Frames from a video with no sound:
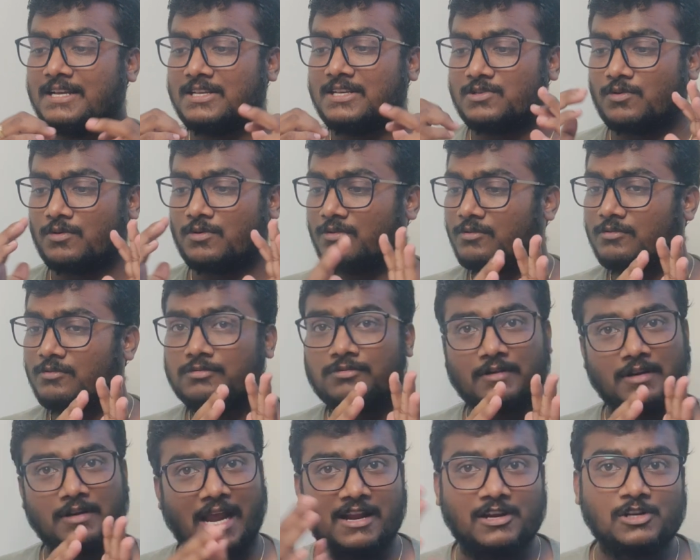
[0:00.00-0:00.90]
So
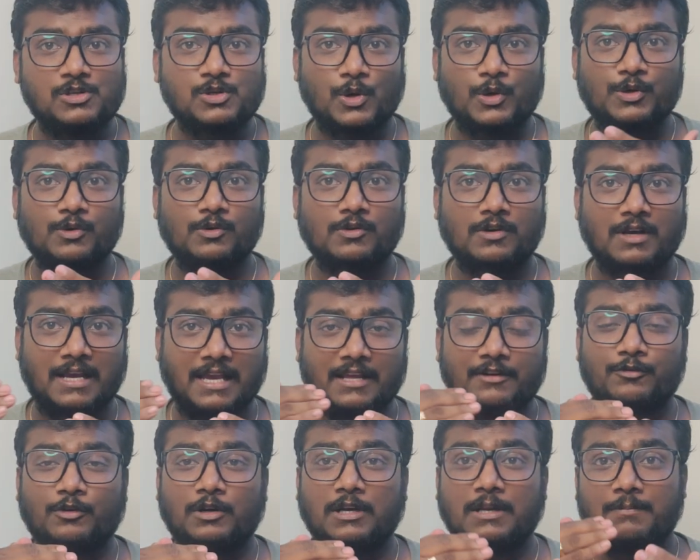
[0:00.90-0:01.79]
I'll show you
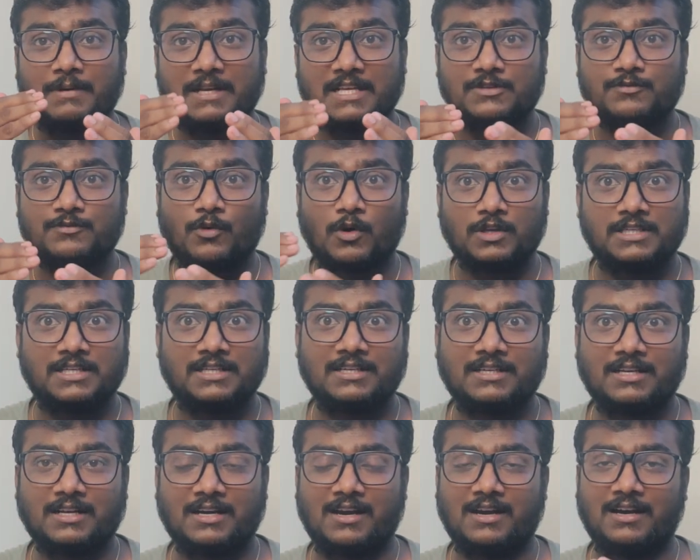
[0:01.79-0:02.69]
carefully, please watch
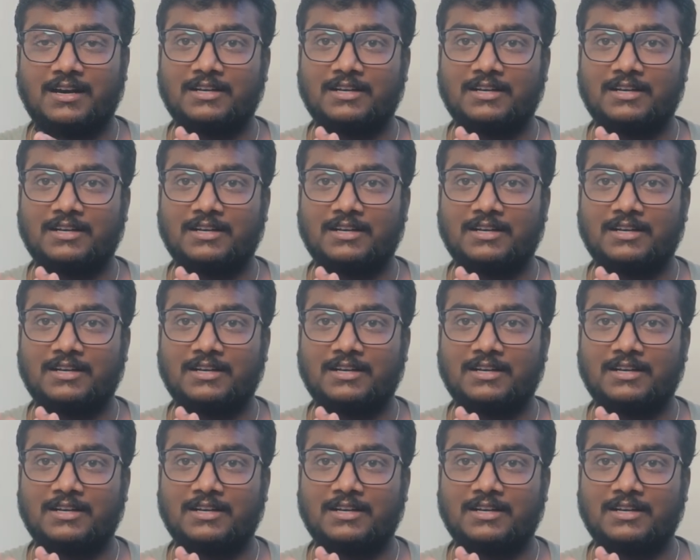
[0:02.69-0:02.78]
it.